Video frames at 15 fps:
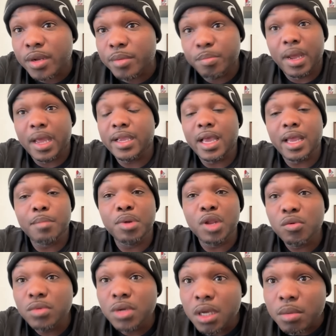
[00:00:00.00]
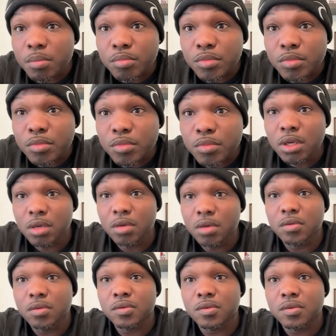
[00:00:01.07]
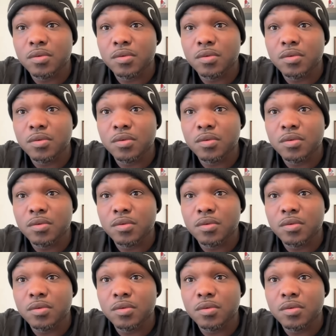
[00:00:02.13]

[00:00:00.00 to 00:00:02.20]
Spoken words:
it might got blown up. You don't know.